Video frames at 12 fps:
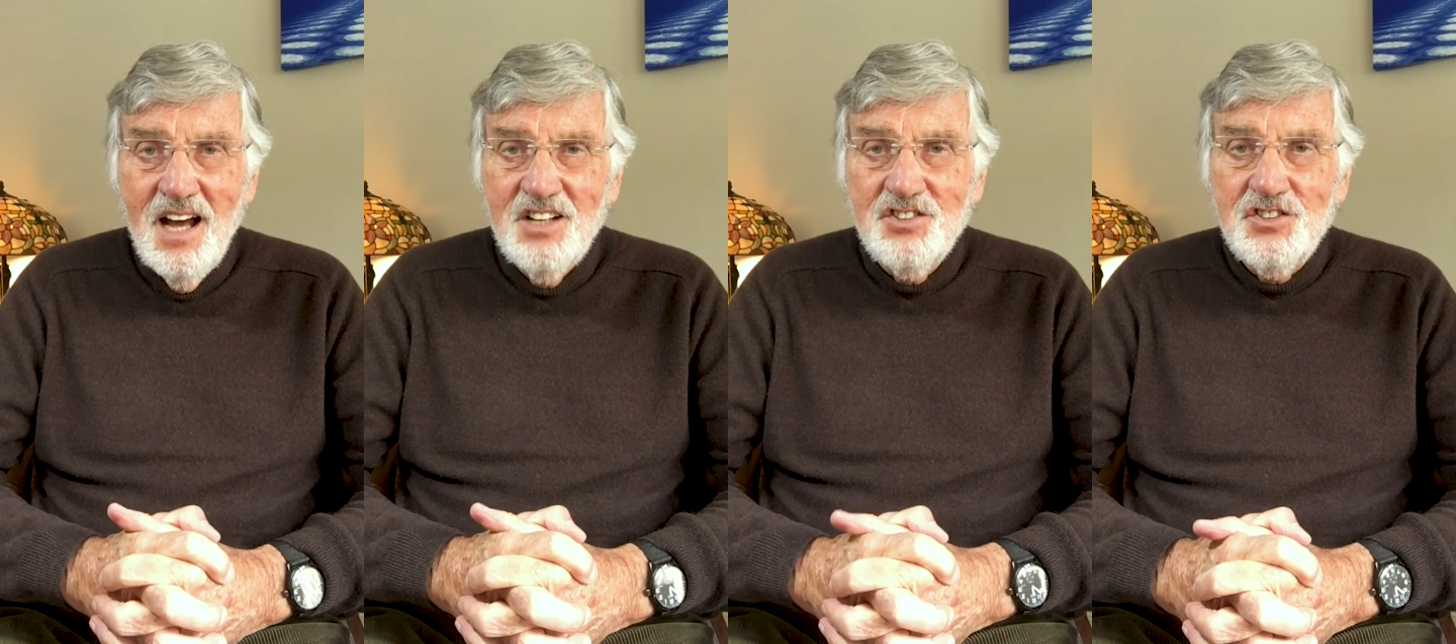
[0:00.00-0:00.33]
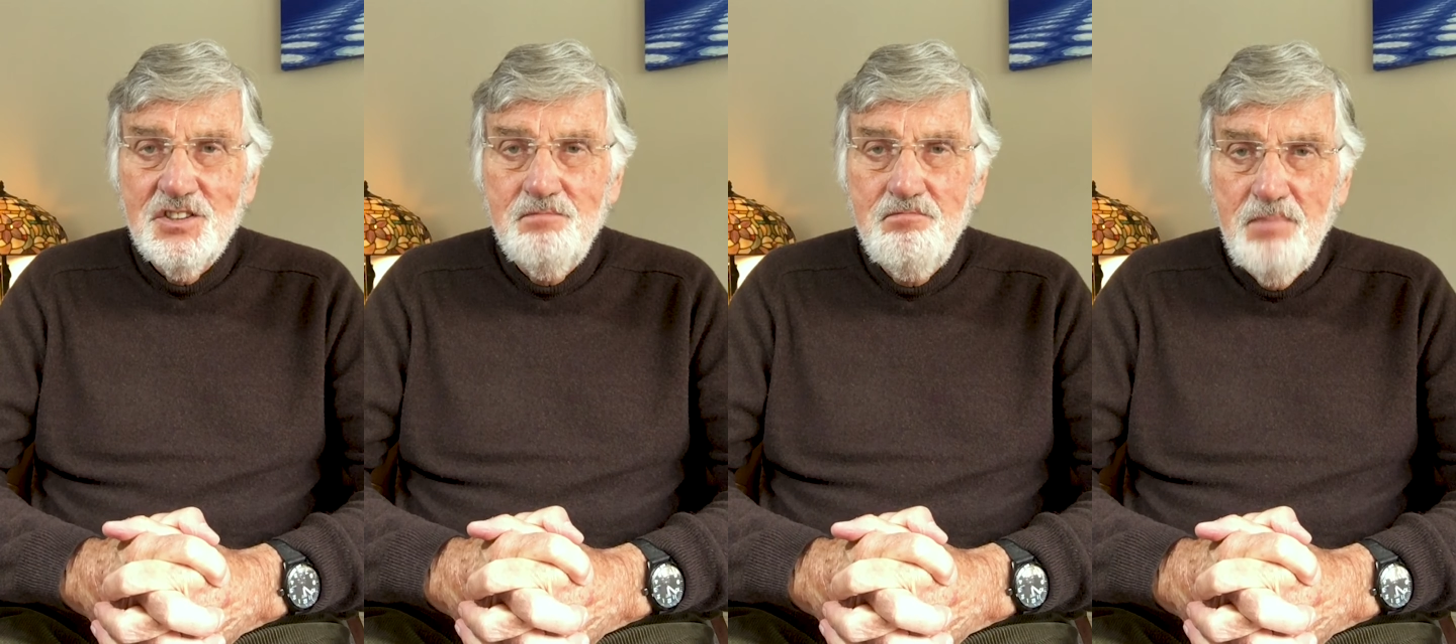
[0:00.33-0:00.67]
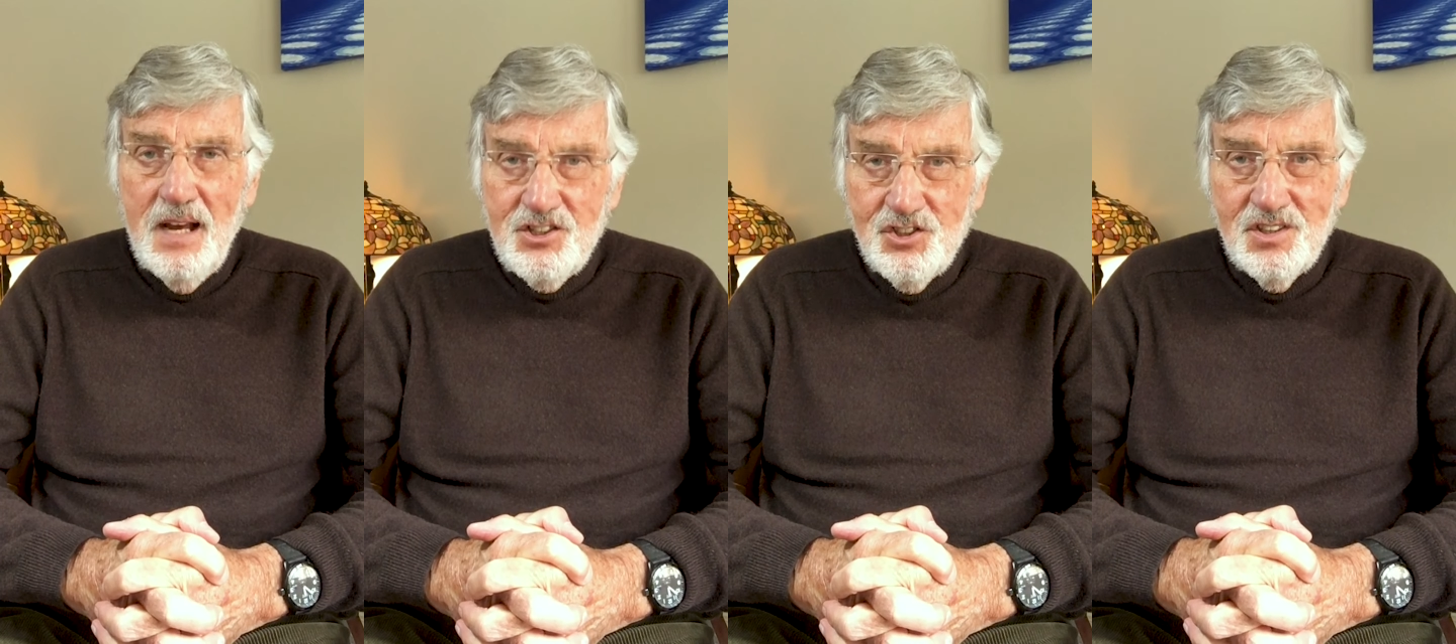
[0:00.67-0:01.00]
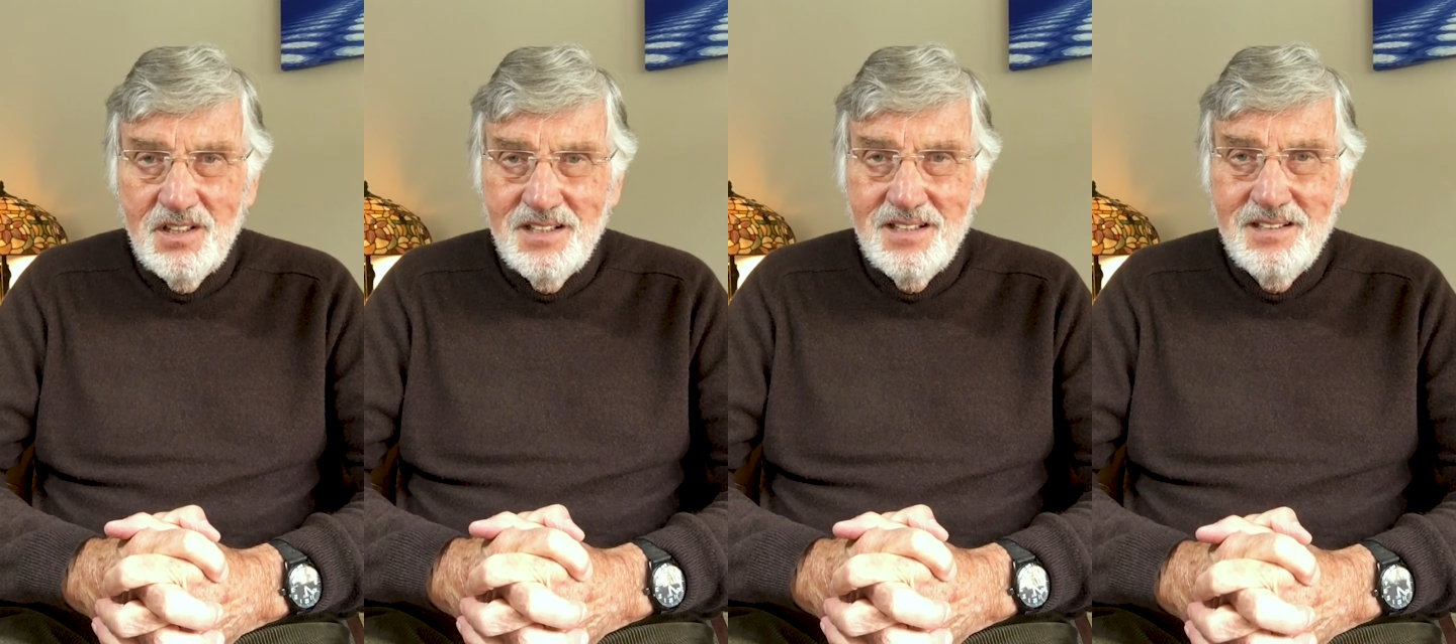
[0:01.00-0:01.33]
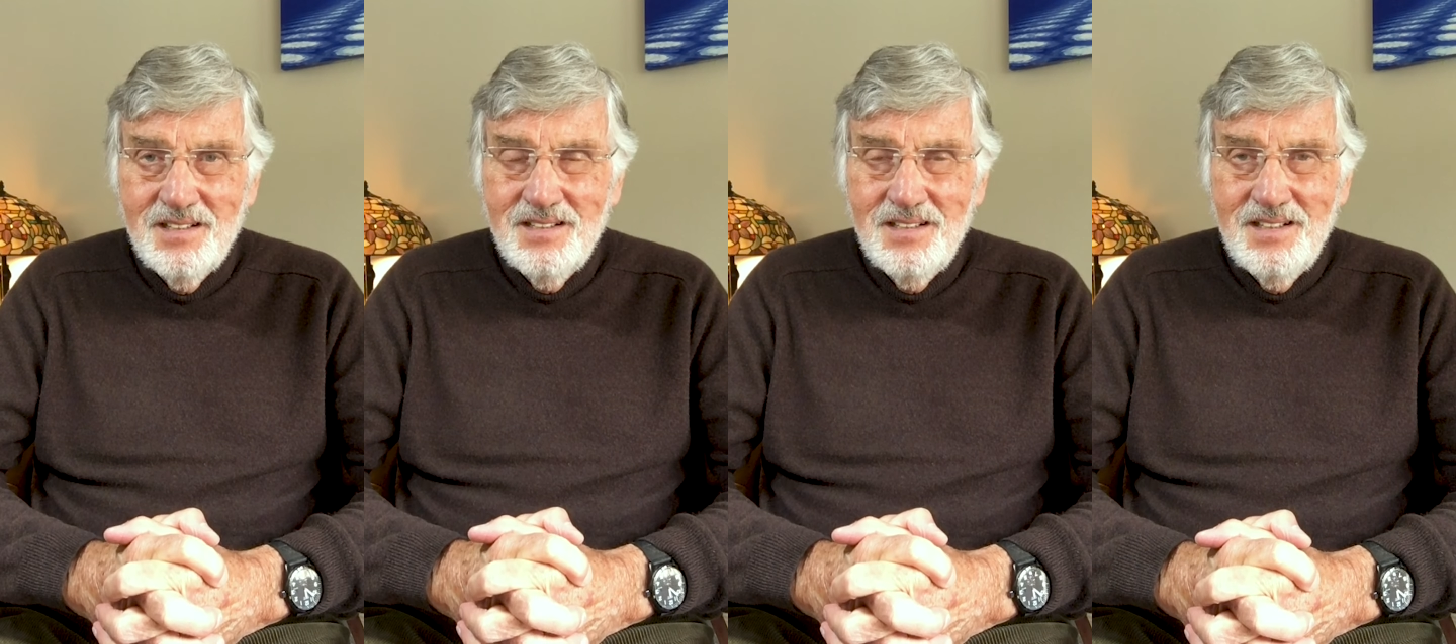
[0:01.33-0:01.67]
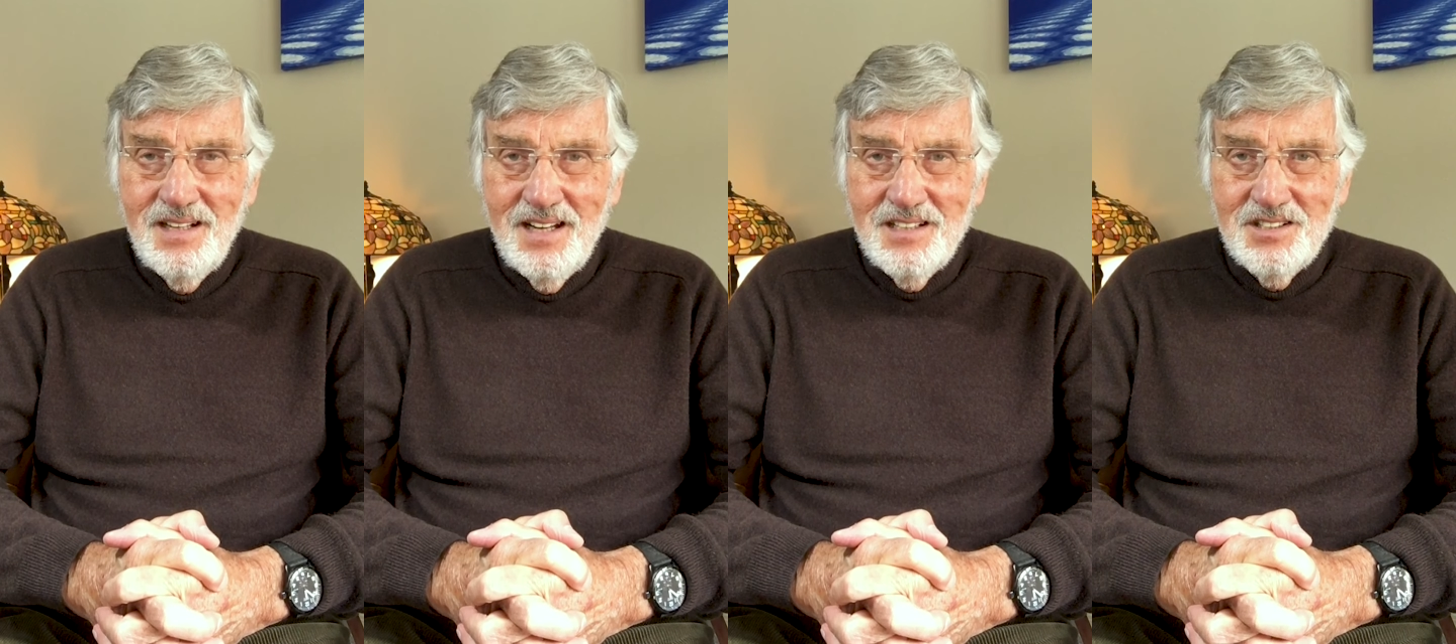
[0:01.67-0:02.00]
especially
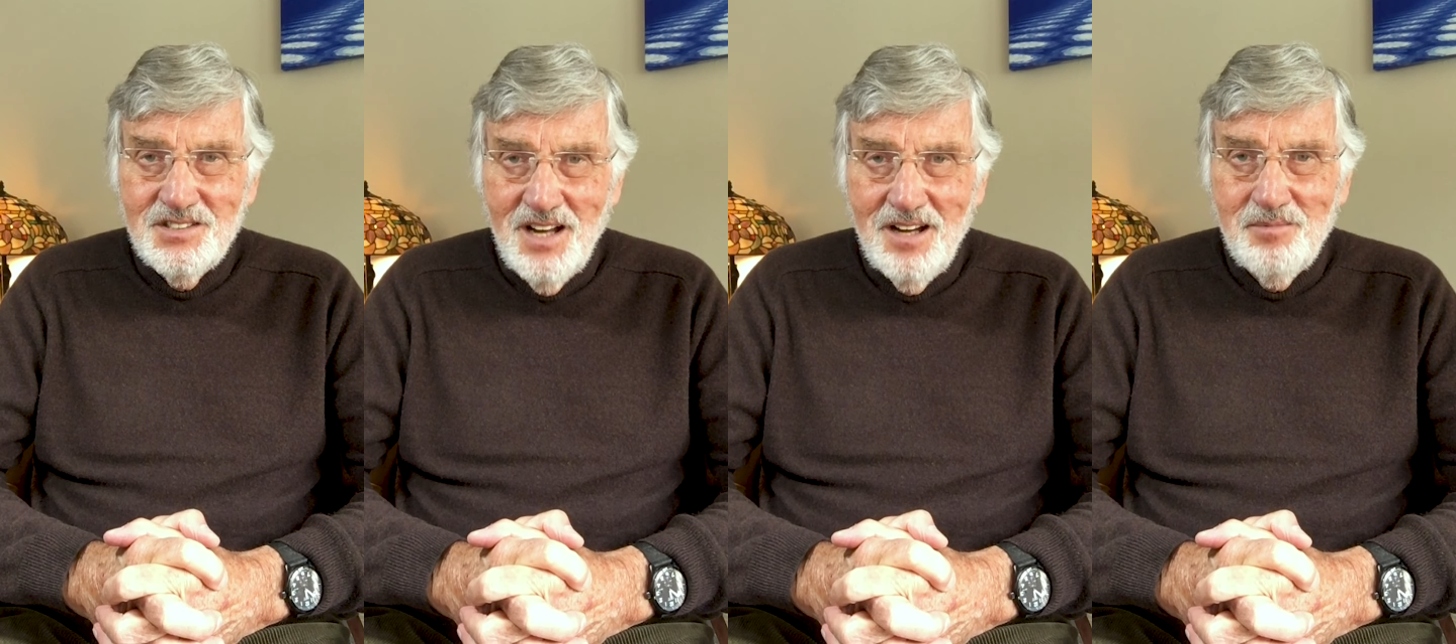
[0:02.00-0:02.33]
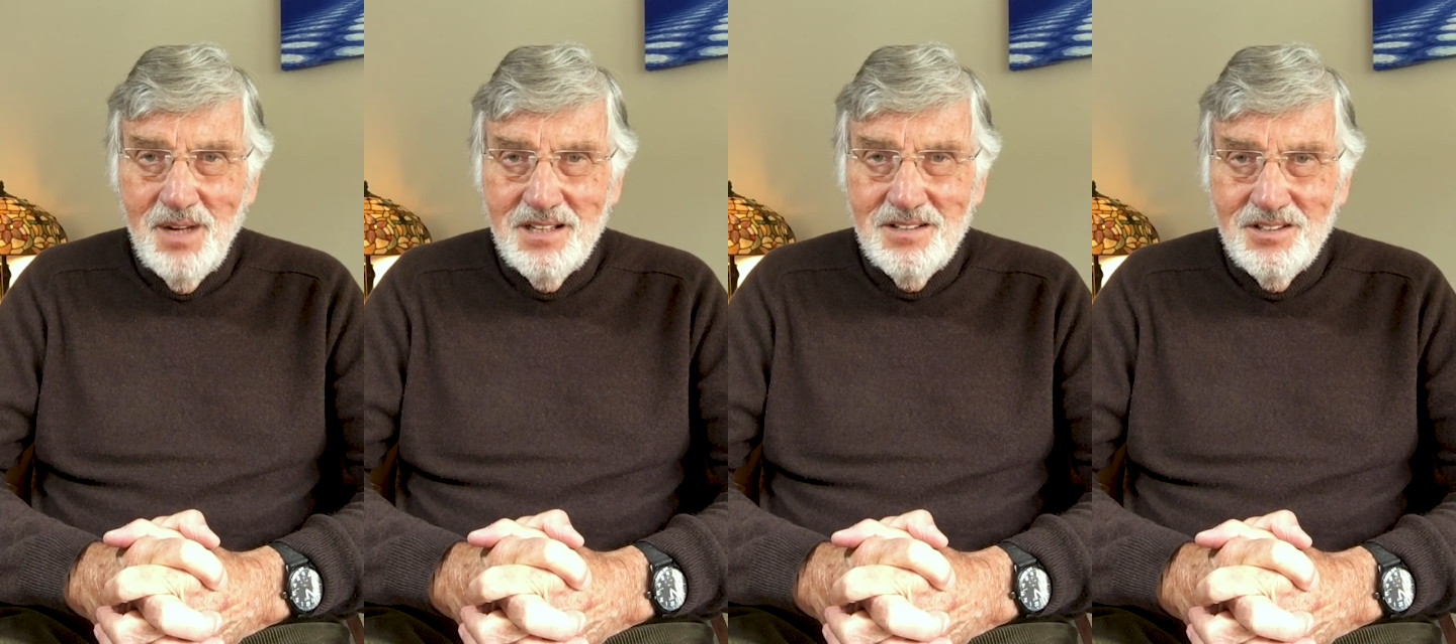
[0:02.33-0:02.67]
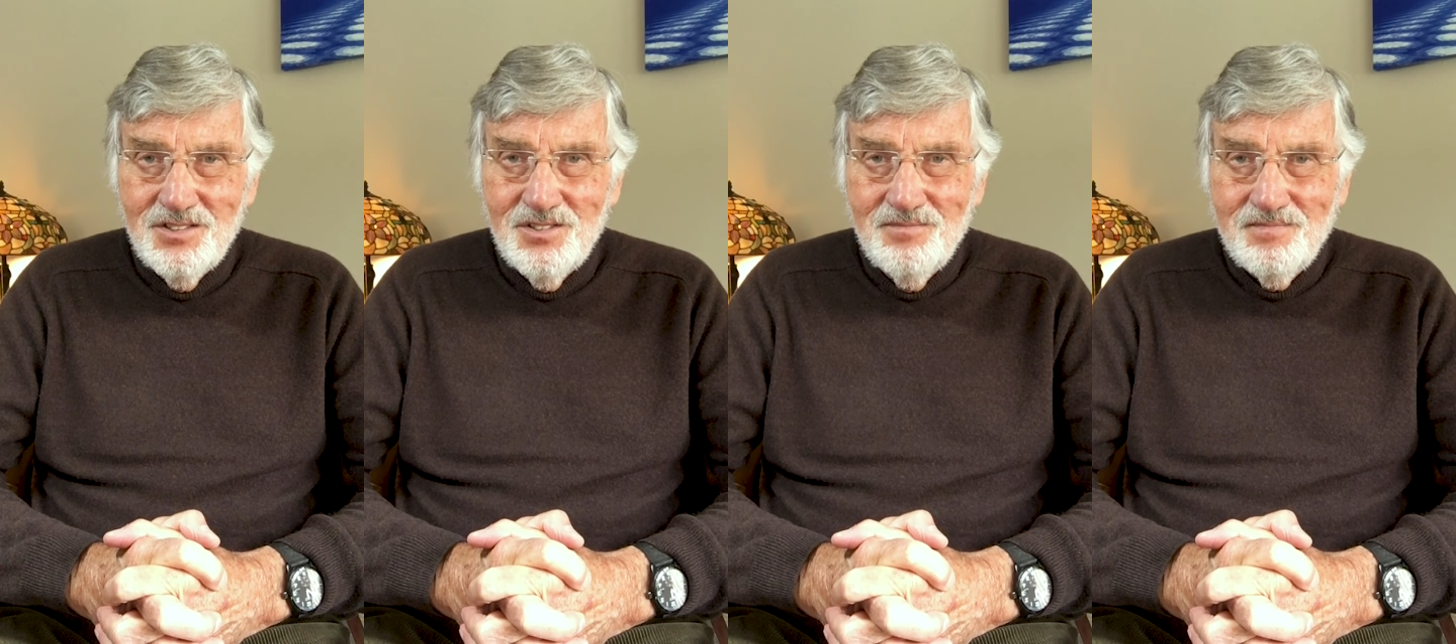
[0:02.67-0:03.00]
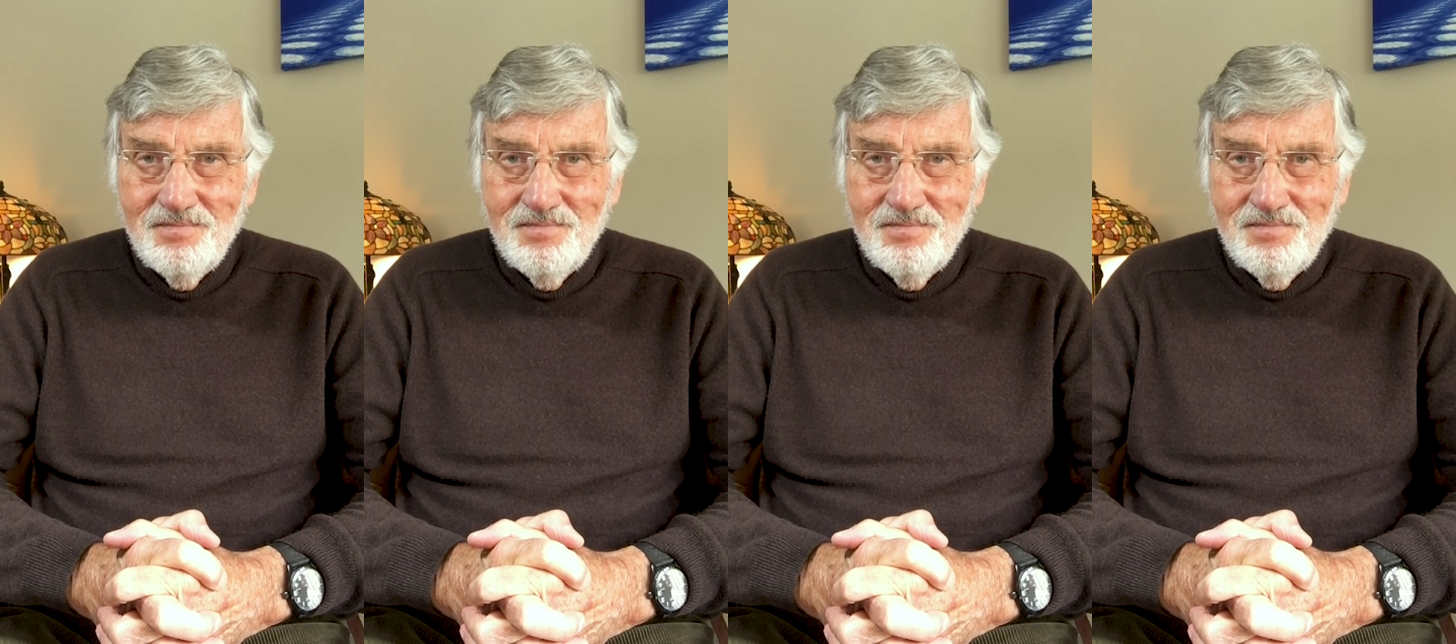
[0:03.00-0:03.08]
at a time like this.